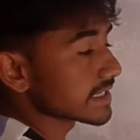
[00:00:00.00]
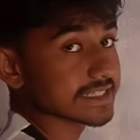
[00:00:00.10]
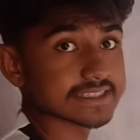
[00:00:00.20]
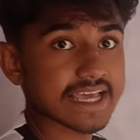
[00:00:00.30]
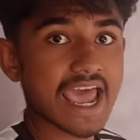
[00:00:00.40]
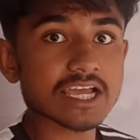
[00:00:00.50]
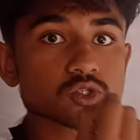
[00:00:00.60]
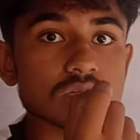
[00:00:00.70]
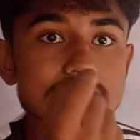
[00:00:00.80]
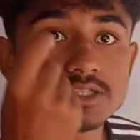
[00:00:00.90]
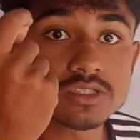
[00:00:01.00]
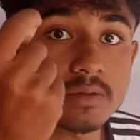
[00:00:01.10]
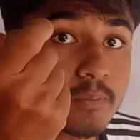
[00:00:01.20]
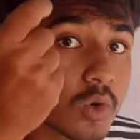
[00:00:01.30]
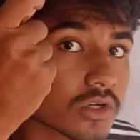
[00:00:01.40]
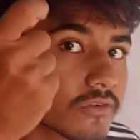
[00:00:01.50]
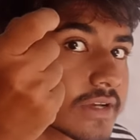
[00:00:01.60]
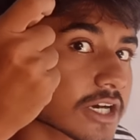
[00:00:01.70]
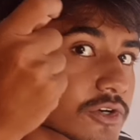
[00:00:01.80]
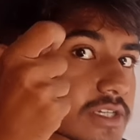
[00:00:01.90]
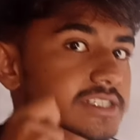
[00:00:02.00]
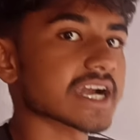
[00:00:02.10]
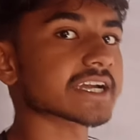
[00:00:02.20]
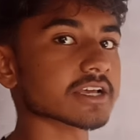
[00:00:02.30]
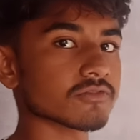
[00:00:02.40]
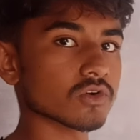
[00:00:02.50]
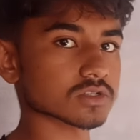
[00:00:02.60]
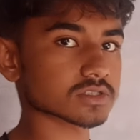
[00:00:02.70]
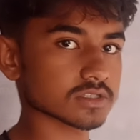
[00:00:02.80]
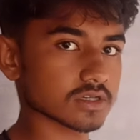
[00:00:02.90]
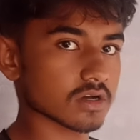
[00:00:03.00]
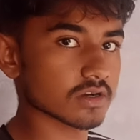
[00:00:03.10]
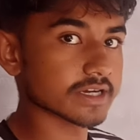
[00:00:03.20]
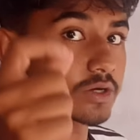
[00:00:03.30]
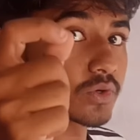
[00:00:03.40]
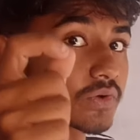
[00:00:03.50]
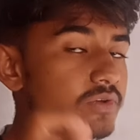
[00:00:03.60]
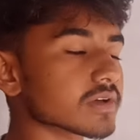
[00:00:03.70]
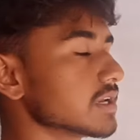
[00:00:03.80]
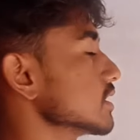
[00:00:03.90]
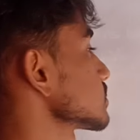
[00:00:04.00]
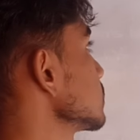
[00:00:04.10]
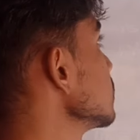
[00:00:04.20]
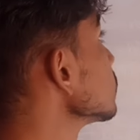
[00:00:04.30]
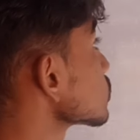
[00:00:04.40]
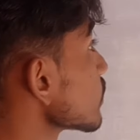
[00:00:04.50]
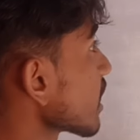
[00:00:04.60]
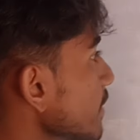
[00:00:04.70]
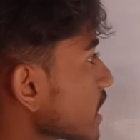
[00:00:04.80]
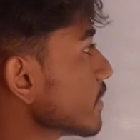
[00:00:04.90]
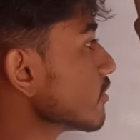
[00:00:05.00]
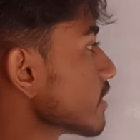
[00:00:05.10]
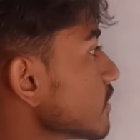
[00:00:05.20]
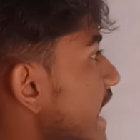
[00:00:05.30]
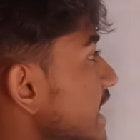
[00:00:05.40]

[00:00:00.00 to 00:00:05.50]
is actually in support of electrostatic force due to nucleus. So you can make a beautiful